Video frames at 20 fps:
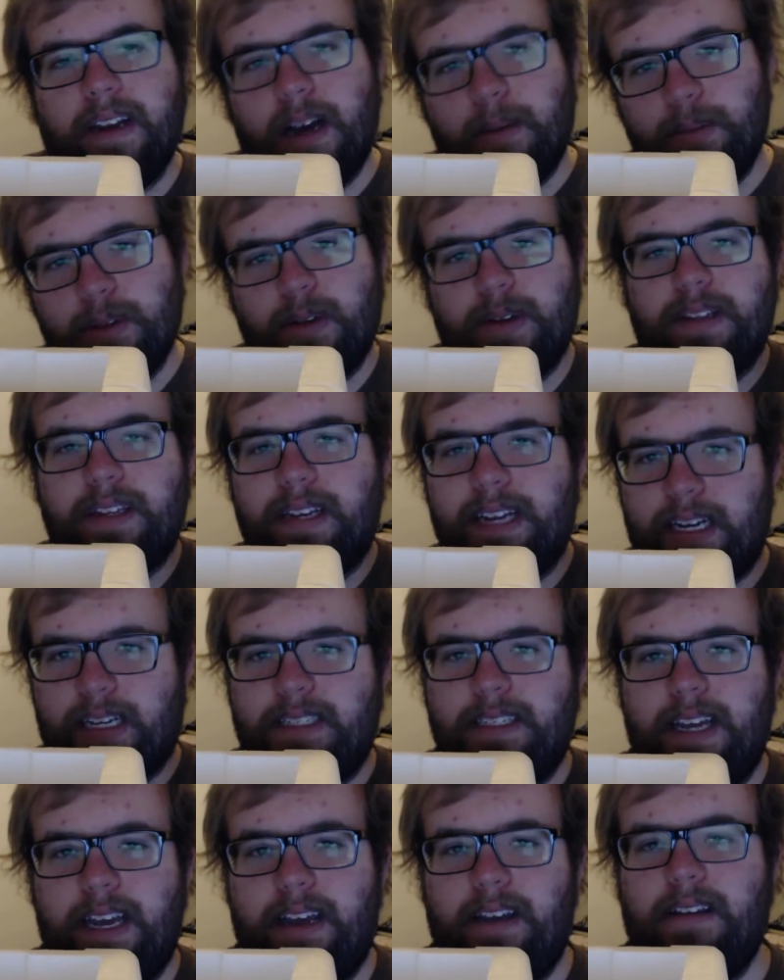and then upload it the
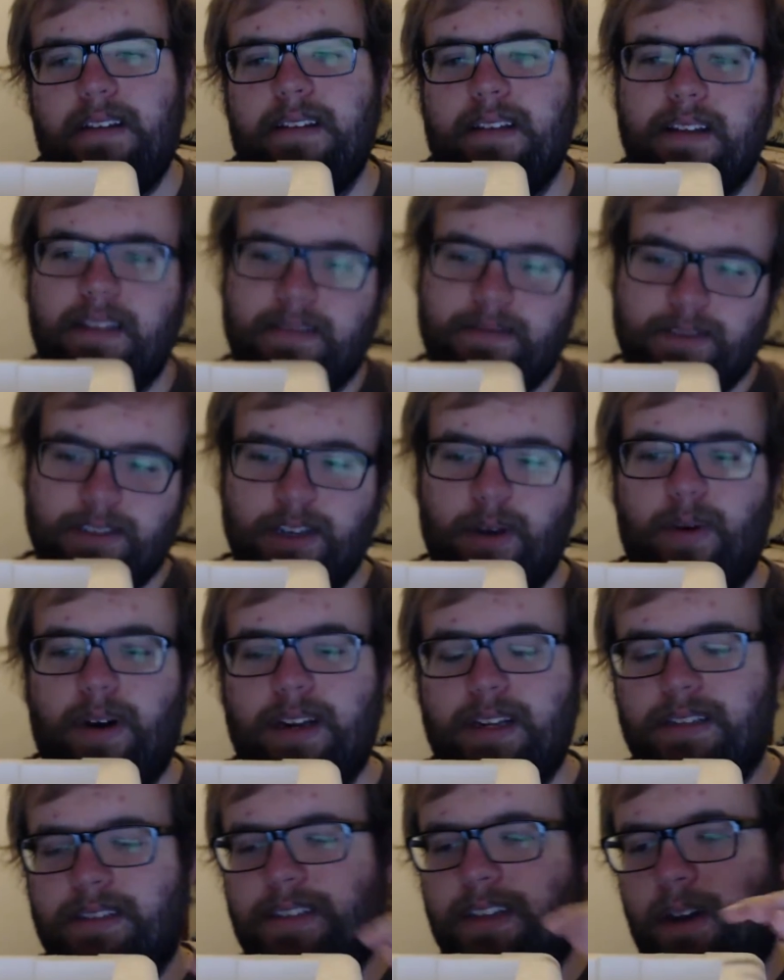next day, and then
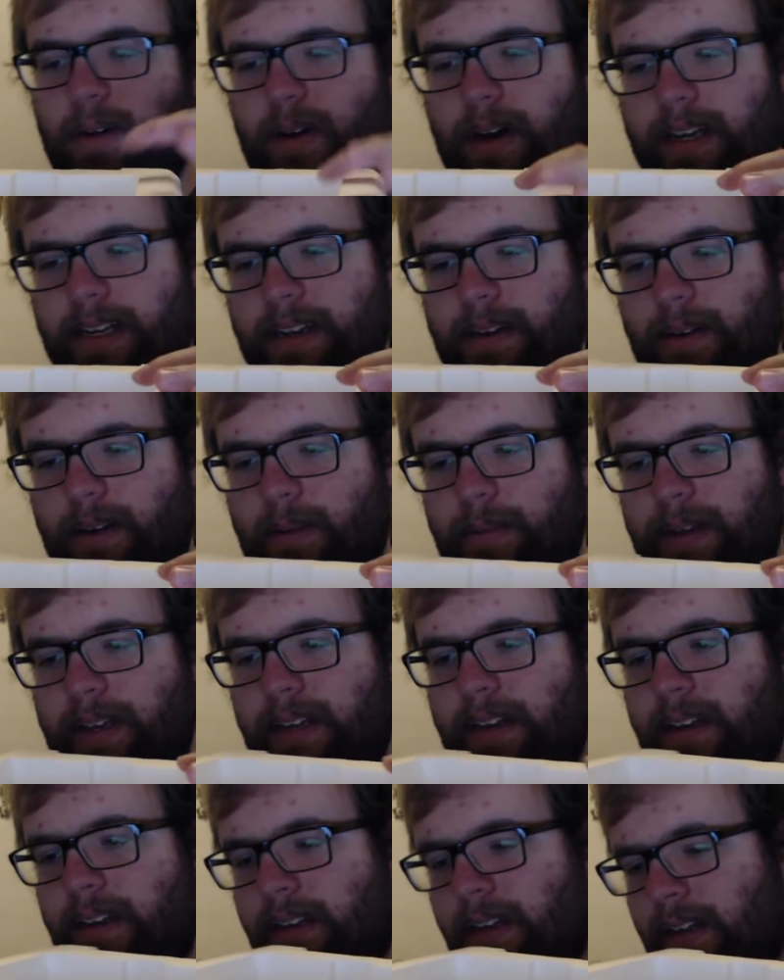so on and so on, you know what I
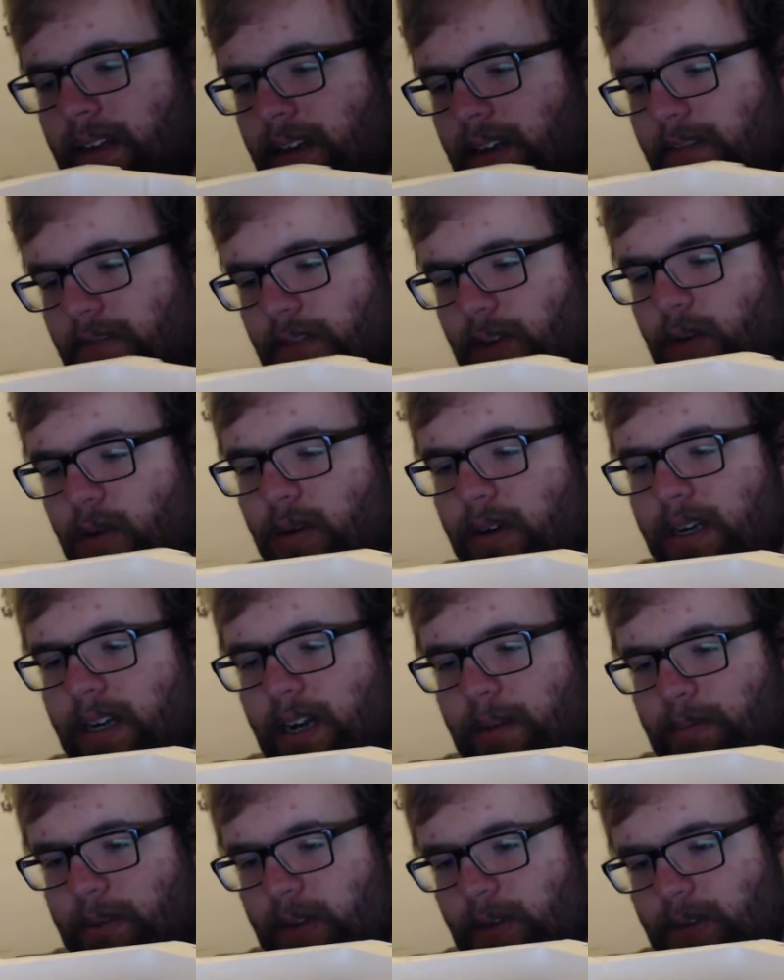mean? Record and